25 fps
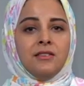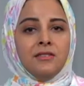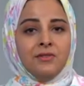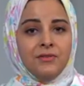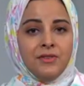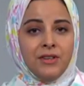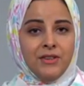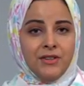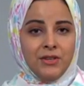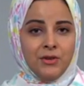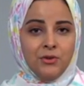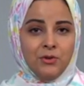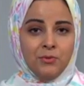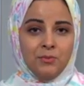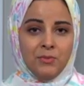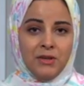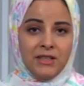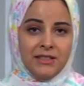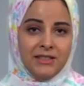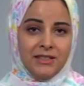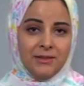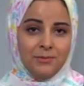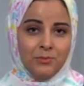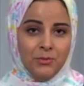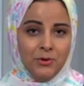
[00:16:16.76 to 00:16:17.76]
Very good, my
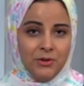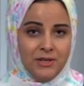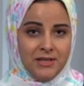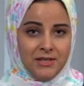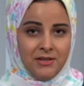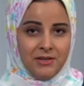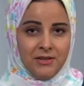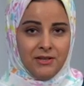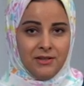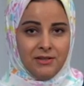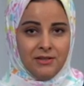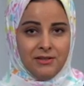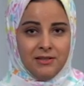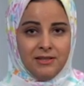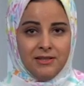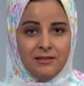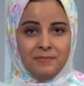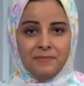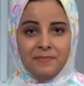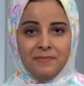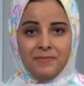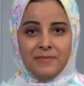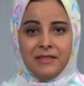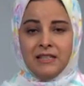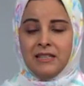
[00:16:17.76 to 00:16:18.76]
dear boys and girls.
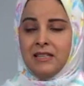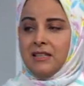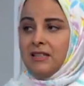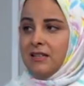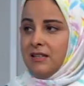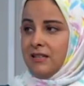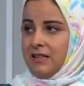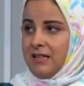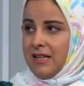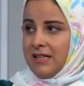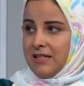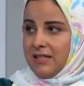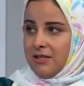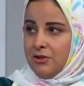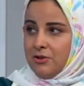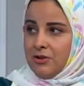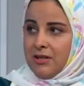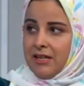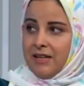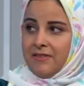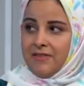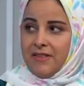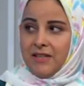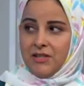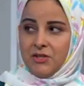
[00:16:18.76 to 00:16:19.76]
Let's look
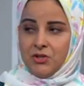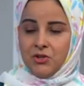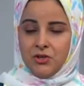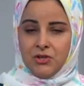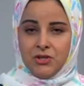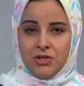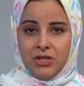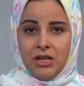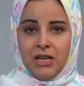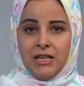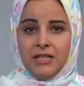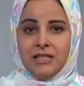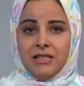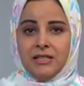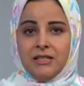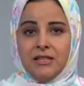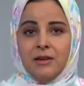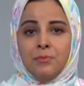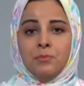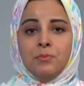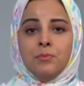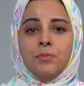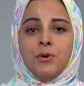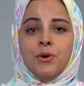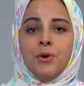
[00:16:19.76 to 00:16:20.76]
at exercise
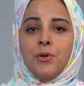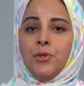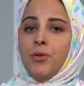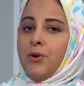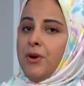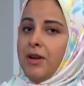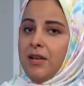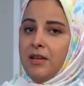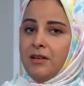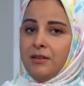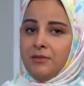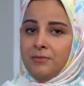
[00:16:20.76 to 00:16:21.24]
number three.